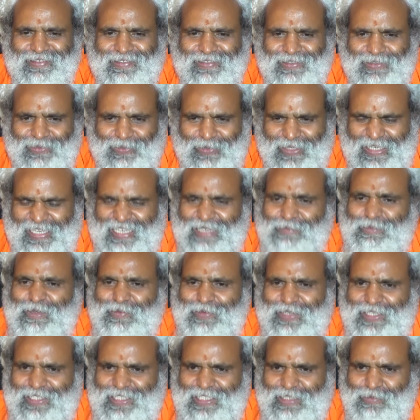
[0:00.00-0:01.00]
Will it be
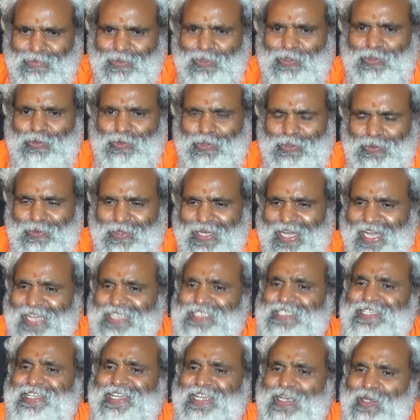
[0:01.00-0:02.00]
visible to you
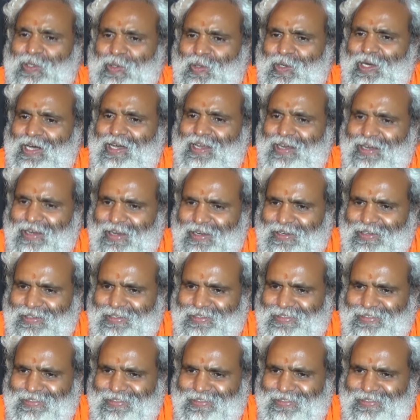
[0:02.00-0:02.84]
as yellow or not?